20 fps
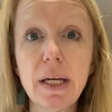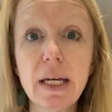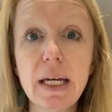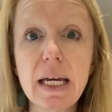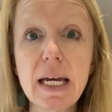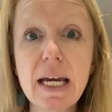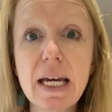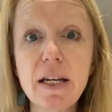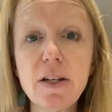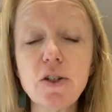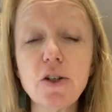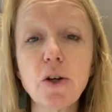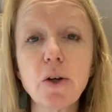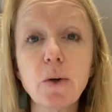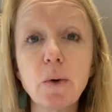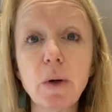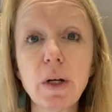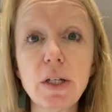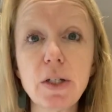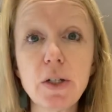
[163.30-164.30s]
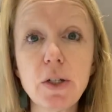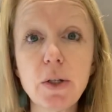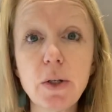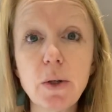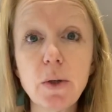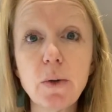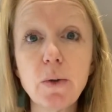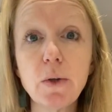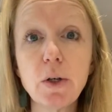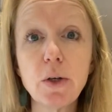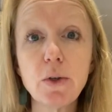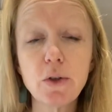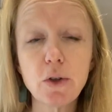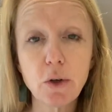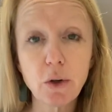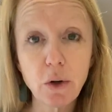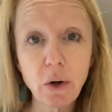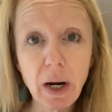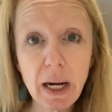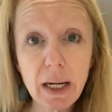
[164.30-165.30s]
is you're going to use
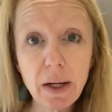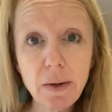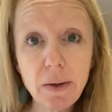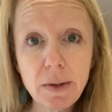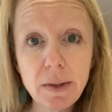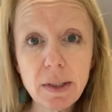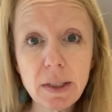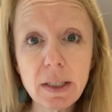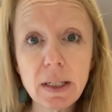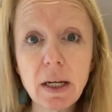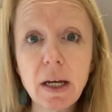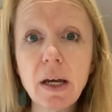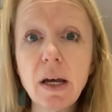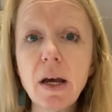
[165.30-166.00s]
your crayons